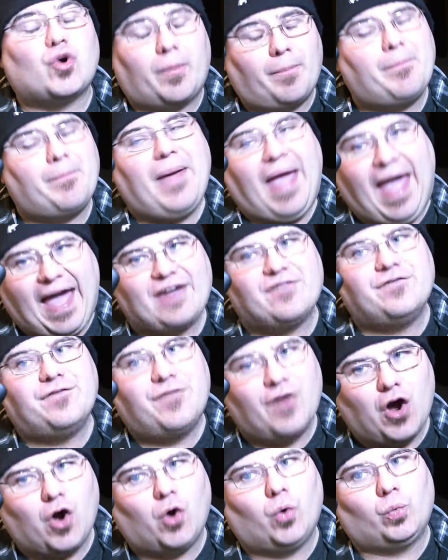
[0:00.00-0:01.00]
bad
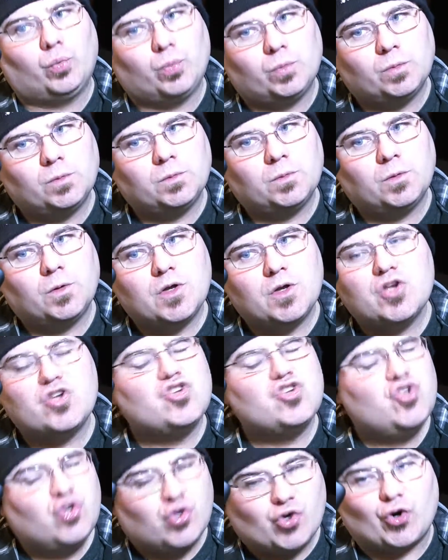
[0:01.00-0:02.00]
phone.
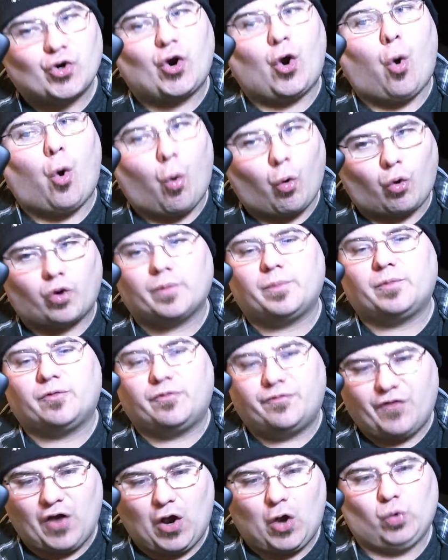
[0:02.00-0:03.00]
you're a horrible
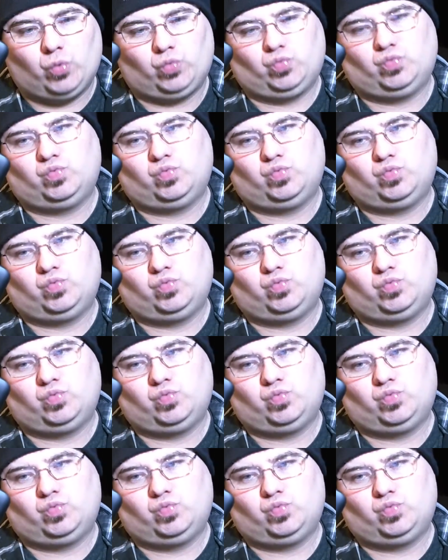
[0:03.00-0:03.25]
phone.